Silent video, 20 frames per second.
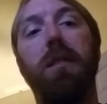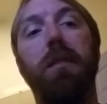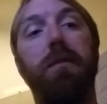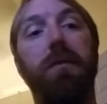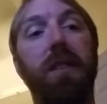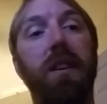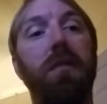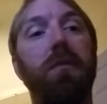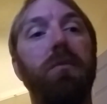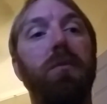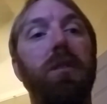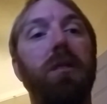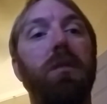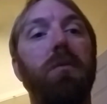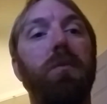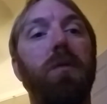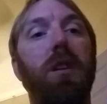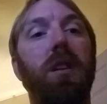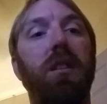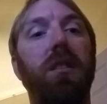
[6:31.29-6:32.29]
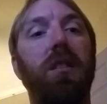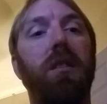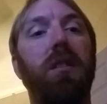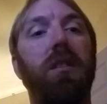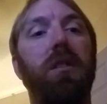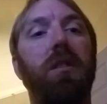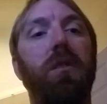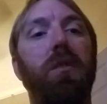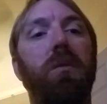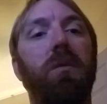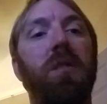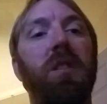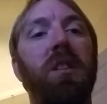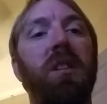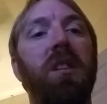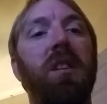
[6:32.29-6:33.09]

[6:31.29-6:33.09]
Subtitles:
I found one on Rock Auto.